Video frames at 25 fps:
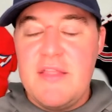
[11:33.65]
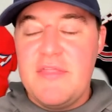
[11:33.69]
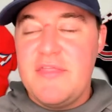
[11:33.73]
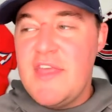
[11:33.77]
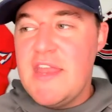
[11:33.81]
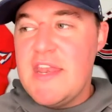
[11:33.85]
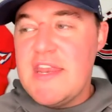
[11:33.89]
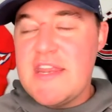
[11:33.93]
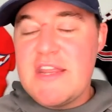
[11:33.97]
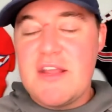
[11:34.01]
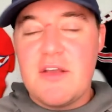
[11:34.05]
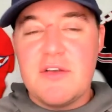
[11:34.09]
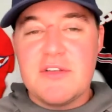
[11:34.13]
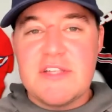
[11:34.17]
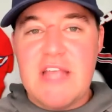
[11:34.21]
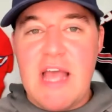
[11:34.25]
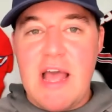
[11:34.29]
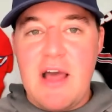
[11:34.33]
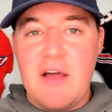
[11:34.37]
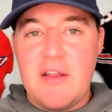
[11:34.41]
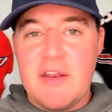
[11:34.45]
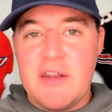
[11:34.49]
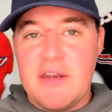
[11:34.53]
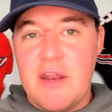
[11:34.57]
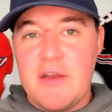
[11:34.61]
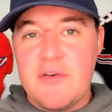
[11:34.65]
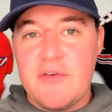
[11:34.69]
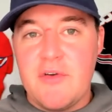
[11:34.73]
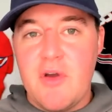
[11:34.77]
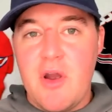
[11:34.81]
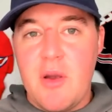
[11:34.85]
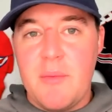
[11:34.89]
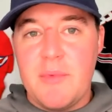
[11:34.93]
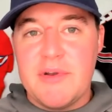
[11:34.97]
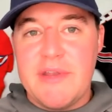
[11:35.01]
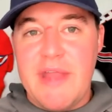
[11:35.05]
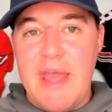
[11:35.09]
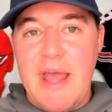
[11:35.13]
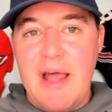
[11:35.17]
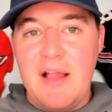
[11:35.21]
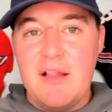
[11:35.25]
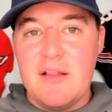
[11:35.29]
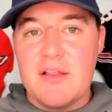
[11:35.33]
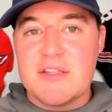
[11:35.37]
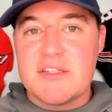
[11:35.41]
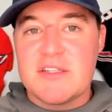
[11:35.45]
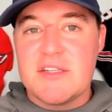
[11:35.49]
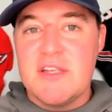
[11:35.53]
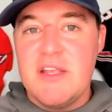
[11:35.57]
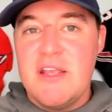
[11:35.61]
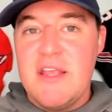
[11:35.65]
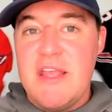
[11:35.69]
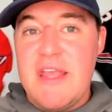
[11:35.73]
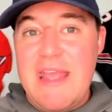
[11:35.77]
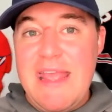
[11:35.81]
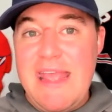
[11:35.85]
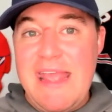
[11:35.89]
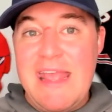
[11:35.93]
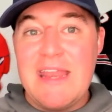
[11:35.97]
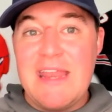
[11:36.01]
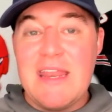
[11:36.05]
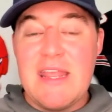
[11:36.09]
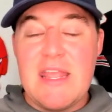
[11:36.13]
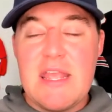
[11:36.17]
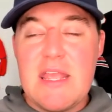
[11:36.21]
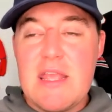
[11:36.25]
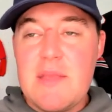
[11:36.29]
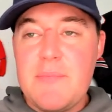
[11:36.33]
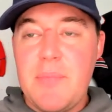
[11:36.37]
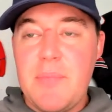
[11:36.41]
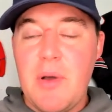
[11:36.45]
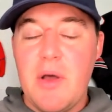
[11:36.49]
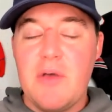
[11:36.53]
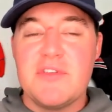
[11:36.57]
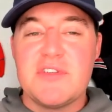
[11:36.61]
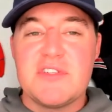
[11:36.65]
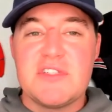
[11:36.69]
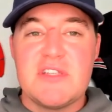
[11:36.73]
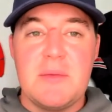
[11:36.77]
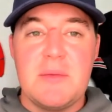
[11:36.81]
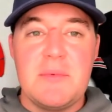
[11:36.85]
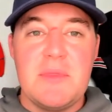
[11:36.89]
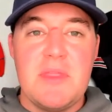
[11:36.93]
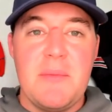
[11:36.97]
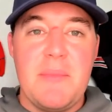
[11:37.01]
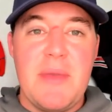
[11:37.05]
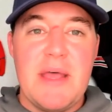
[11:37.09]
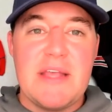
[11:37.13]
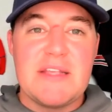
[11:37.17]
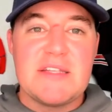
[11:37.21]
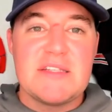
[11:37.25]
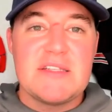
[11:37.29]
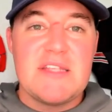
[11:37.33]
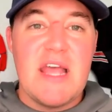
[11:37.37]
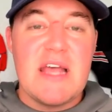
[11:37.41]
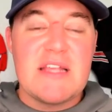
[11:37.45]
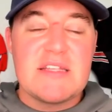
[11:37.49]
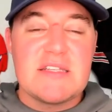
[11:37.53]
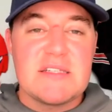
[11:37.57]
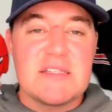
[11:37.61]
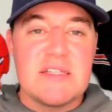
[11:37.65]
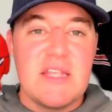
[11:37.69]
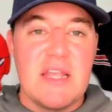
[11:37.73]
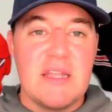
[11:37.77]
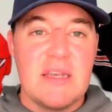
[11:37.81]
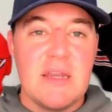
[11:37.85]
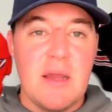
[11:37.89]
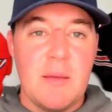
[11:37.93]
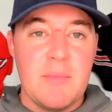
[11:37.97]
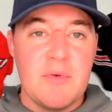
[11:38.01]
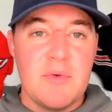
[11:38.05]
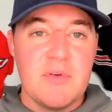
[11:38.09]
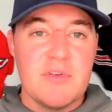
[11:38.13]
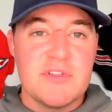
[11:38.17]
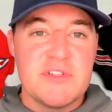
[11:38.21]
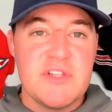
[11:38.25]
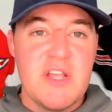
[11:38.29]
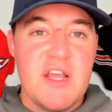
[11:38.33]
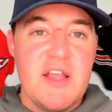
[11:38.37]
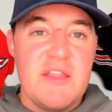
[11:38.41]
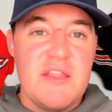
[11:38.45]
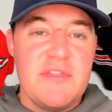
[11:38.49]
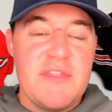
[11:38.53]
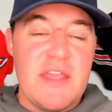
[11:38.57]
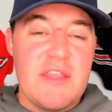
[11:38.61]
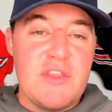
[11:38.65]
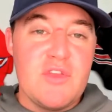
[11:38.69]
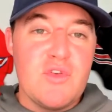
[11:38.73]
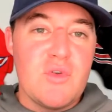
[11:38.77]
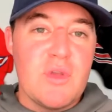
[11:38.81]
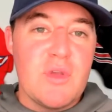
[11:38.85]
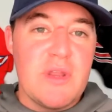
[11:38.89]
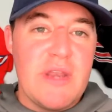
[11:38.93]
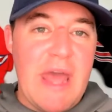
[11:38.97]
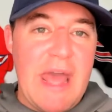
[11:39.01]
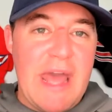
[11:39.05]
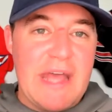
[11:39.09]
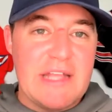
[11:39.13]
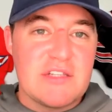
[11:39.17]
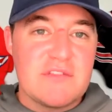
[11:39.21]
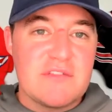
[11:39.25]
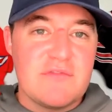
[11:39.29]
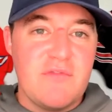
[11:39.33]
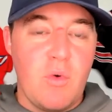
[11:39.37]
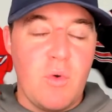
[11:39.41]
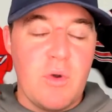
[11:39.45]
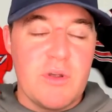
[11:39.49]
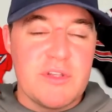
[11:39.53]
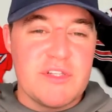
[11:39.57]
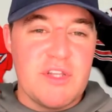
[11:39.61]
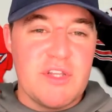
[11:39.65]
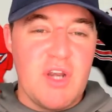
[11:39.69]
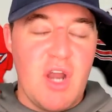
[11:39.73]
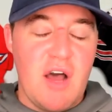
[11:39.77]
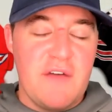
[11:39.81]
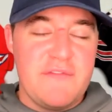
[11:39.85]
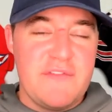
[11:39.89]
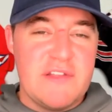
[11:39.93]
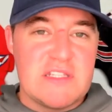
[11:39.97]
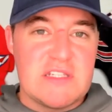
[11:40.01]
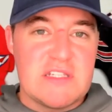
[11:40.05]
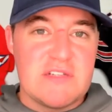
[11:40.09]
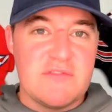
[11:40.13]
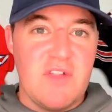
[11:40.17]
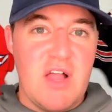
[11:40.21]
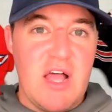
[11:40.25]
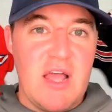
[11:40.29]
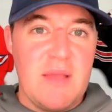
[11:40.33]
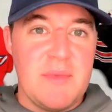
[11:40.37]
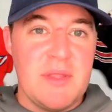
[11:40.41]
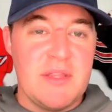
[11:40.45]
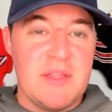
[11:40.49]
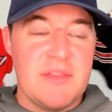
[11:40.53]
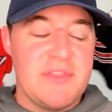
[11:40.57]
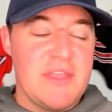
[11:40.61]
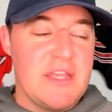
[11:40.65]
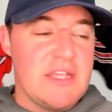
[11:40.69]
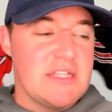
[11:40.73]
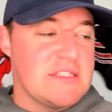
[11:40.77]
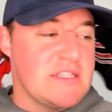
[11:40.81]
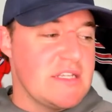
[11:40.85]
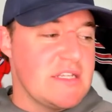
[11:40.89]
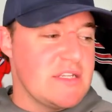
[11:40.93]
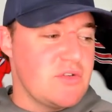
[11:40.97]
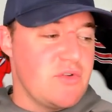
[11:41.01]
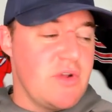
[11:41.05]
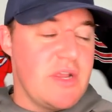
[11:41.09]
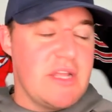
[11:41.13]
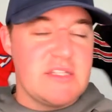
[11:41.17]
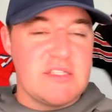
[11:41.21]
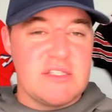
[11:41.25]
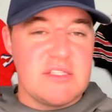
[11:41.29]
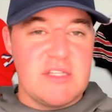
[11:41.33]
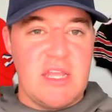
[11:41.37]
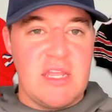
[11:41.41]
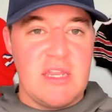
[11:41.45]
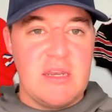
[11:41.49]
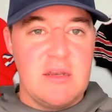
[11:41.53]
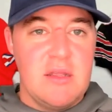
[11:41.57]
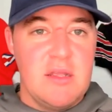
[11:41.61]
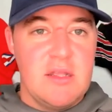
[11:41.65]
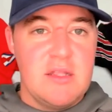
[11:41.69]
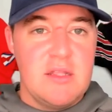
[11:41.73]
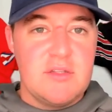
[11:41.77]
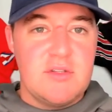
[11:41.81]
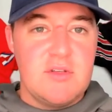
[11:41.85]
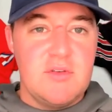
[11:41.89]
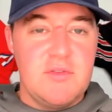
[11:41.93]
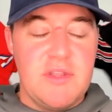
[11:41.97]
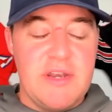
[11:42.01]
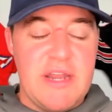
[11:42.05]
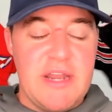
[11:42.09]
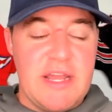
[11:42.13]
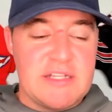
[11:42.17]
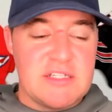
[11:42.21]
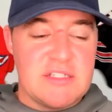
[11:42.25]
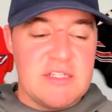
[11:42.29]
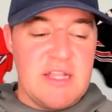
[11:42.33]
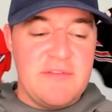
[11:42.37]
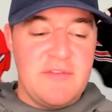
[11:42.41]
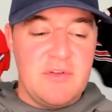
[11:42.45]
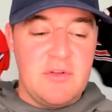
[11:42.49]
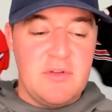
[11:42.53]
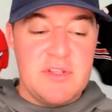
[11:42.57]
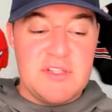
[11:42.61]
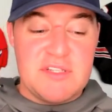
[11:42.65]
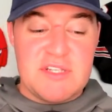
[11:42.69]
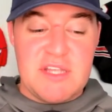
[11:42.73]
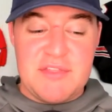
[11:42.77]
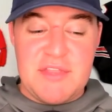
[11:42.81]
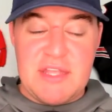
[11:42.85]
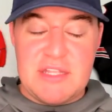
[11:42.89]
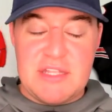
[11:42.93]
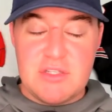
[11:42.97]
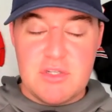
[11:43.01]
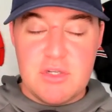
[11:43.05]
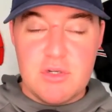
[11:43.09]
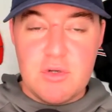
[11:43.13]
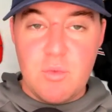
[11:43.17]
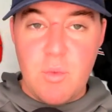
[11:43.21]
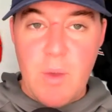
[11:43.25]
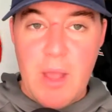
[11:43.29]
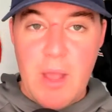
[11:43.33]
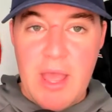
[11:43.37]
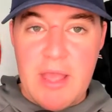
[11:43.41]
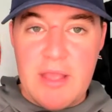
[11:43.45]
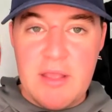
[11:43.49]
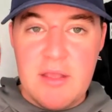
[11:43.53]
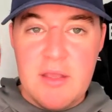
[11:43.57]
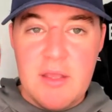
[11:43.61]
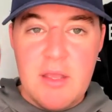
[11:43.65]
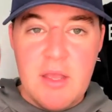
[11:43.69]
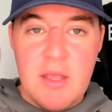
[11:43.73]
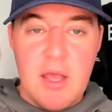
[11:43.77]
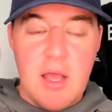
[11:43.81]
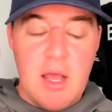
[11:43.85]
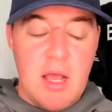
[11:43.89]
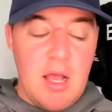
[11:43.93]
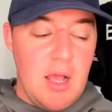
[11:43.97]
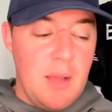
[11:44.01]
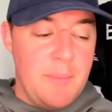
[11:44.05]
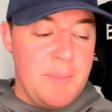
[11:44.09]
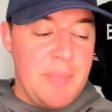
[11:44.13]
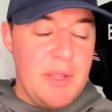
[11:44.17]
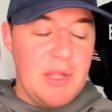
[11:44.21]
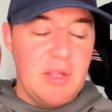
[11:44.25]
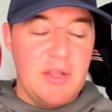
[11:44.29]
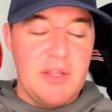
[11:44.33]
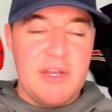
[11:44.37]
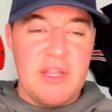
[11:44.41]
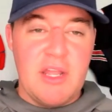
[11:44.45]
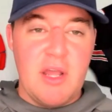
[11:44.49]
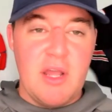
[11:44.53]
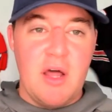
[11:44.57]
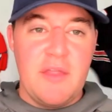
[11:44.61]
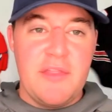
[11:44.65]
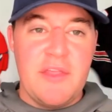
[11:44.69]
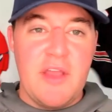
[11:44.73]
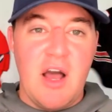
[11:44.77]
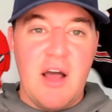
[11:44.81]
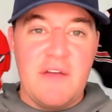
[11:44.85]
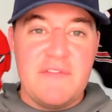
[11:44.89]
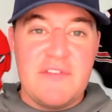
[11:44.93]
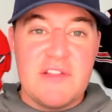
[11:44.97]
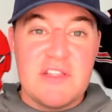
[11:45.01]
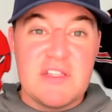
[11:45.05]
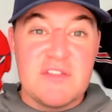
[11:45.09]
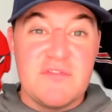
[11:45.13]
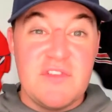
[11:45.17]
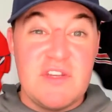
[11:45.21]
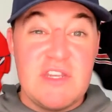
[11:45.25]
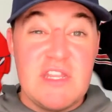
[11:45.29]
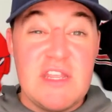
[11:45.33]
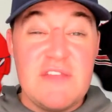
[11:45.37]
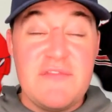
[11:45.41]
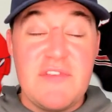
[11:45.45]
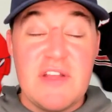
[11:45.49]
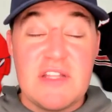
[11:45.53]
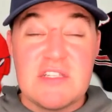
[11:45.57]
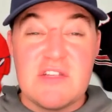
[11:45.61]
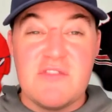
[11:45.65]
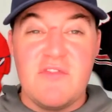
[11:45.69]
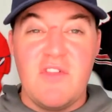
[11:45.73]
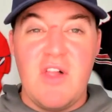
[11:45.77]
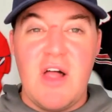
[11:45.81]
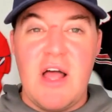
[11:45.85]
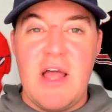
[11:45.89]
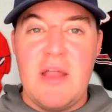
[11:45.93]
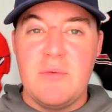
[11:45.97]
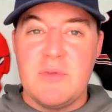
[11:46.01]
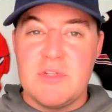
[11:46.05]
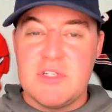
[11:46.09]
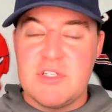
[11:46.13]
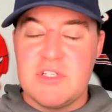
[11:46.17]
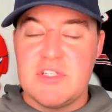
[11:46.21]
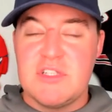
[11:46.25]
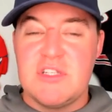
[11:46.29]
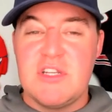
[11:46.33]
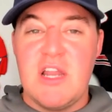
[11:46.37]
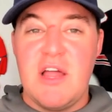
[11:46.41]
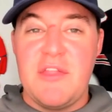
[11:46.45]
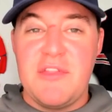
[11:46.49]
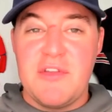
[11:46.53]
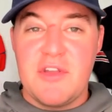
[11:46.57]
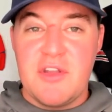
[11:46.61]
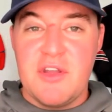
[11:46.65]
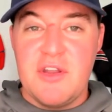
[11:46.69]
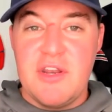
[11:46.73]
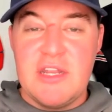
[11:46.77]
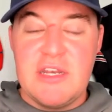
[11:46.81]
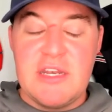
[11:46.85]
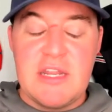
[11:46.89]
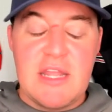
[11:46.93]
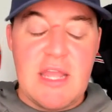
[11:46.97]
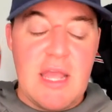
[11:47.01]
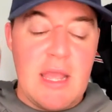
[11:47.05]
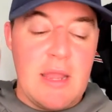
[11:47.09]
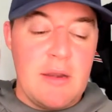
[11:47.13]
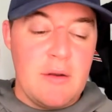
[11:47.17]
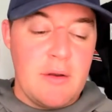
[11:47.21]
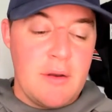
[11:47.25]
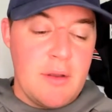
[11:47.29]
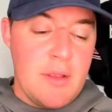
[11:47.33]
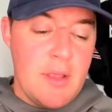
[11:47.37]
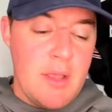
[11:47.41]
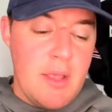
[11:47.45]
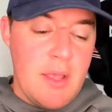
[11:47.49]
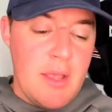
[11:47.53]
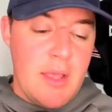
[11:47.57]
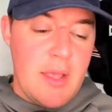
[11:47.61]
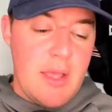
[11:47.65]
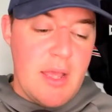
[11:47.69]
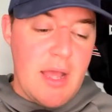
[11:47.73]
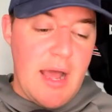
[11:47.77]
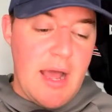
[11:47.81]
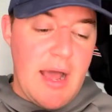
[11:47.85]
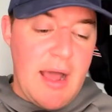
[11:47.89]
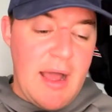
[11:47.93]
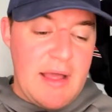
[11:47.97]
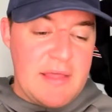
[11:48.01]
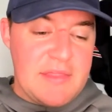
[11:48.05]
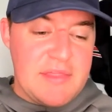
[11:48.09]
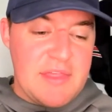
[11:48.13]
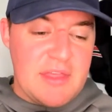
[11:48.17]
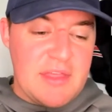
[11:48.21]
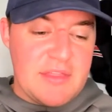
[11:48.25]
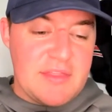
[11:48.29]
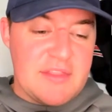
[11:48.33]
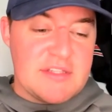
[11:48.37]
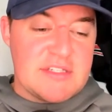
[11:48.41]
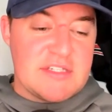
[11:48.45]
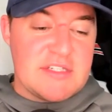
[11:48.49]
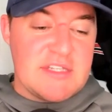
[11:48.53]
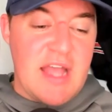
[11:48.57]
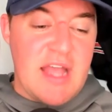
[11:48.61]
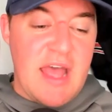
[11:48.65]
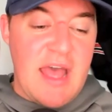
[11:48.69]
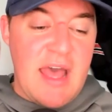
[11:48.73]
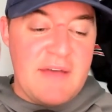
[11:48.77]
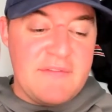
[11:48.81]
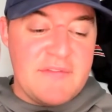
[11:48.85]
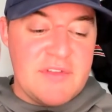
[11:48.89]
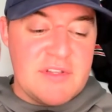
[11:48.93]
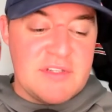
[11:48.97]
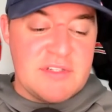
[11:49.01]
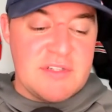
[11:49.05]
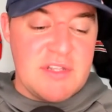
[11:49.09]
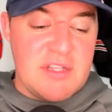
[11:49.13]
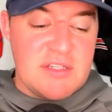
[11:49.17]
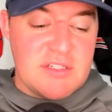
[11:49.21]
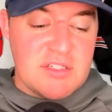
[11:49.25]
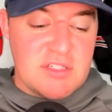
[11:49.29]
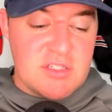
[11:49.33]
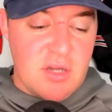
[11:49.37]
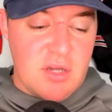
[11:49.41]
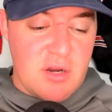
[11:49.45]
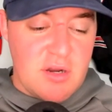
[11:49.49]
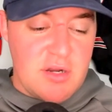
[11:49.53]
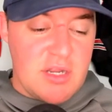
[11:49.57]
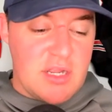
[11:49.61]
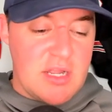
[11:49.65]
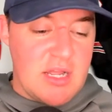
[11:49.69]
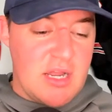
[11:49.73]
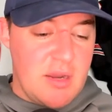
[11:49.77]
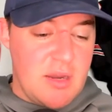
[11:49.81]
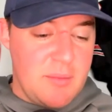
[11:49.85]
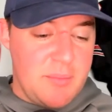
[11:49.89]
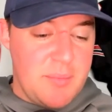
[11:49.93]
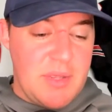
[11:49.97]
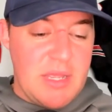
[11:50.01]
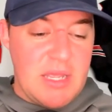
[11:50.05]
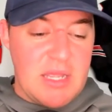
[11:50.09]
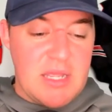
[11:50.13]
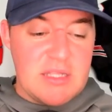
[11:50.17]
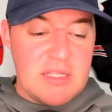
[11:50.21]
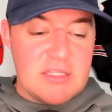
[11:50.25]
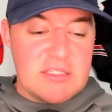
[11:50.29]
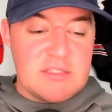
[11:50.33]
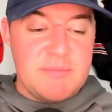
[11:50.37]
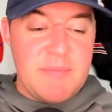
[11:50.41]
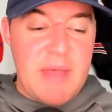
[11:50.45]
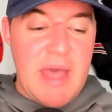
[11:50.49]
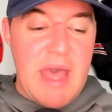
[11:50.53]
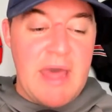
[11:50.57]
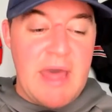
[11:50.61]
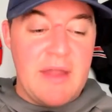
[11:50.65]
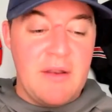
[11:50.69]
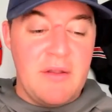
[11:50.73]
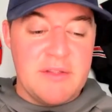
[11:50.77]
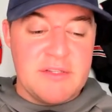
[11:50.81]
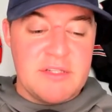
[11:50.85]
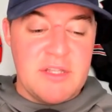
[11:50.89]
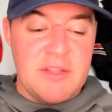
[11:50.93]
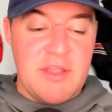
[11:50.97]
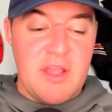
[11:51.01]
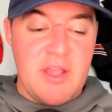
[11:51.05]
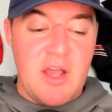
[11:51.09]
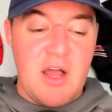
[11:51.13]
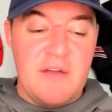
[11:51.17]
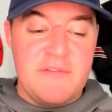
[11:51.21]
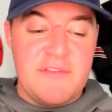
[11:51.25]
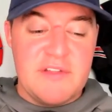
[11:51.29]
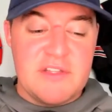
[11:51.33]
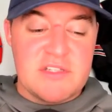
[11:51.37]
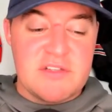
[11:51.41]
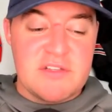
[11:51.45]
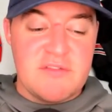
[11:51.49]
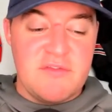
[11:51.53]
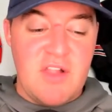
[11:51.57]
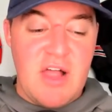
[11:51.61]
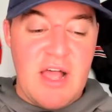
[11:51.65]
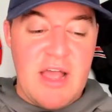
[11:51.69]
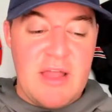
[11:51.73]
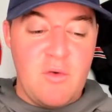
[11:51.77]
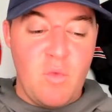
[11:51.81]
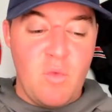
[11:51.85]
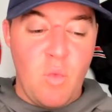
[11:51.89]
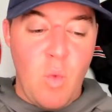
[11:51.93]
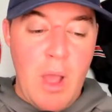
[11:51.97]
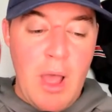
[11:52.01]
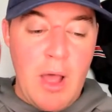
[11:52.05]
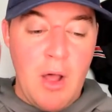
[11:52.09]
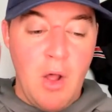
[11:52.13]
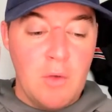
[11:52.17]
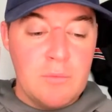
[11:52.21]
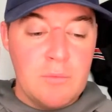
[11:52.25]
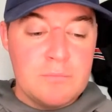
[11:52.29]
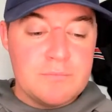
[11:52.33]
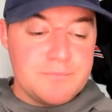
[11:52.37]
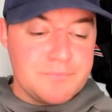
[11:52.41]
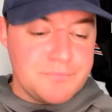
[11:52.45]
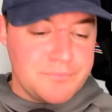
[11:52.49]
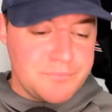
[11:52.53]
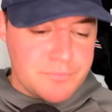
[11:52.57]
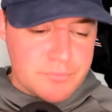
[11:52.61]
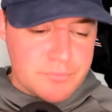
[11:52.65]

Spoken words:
Then he goes out at Under Armour Dallas, and he posts some of the best testing numbers that you can ask for as an offensive lineman, things that translate to the next level. He's got that two-way ability on the offensive and defensive line, which is another good indicator. I think this staff is starting to kind of pick its battles on the offensive line well.